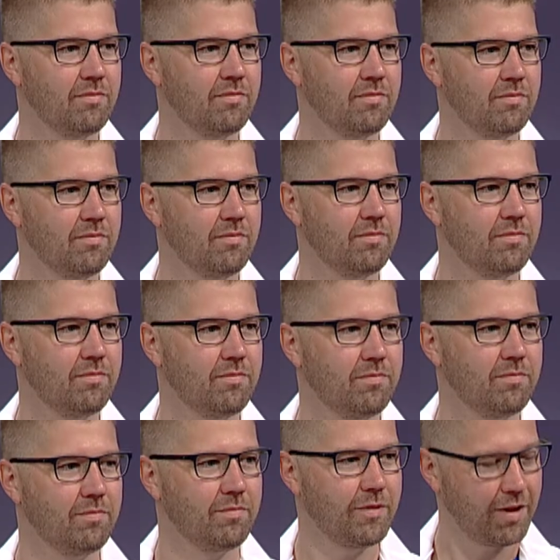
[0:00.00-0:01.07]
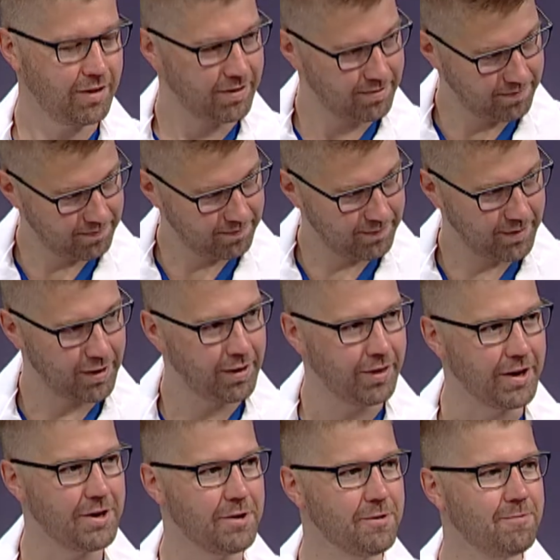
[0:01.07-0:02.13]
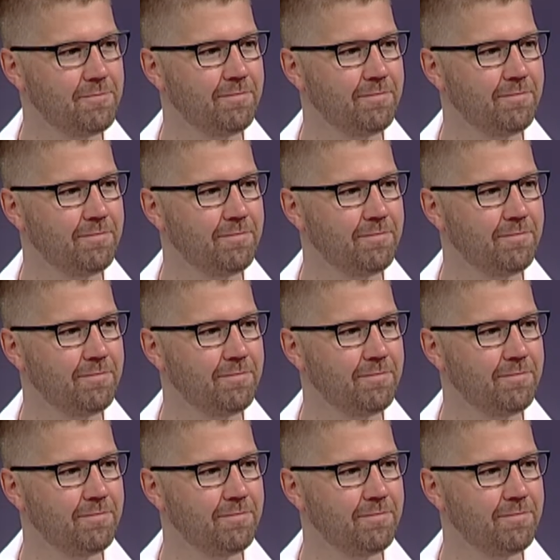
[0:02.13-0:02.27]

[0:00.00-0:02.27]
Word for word: Rob Anderson with Urgency Room. Glad Thank to have you. you.